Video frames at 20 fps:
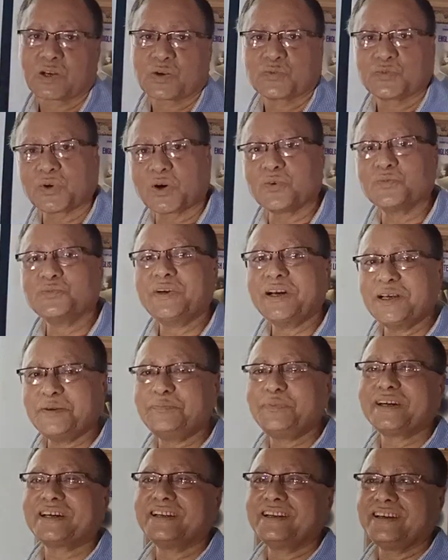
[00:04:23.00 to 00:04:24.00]
From very
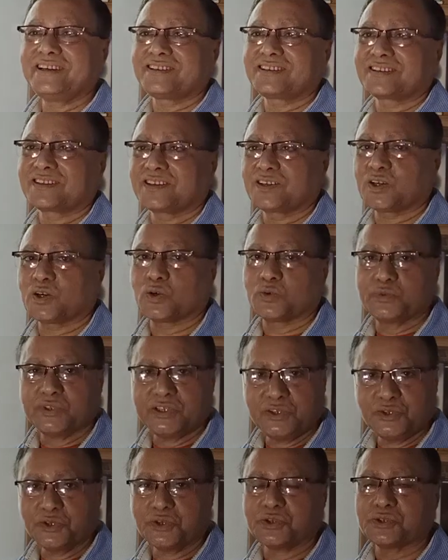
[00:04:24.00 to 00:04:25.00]
beginning, we
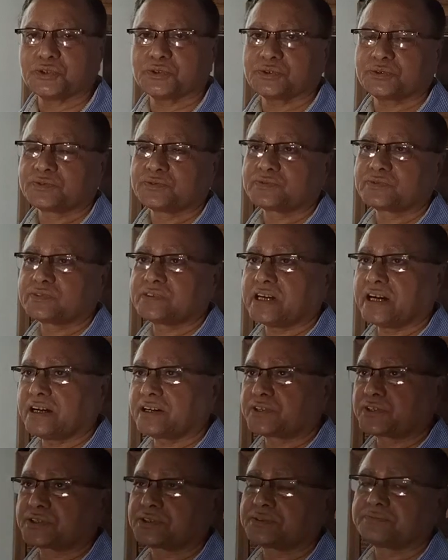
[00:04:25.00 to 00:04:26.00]
know that